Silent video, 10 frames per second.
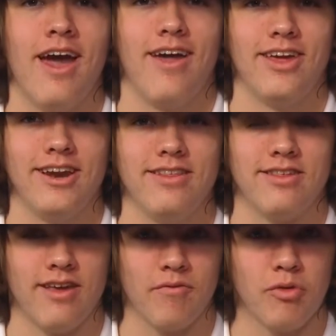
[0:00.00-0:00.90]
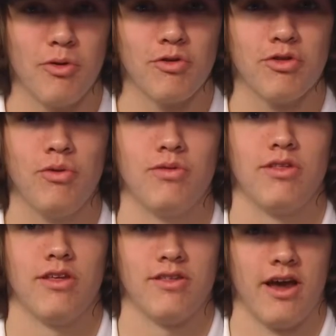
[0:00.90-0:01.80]
and they need several more
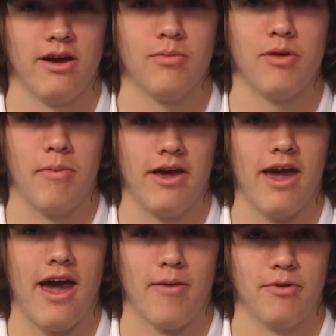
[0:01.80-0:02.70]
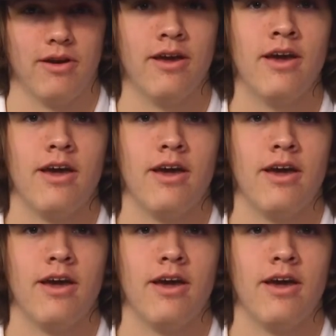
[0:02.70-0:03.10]
students to sign up to make it happen.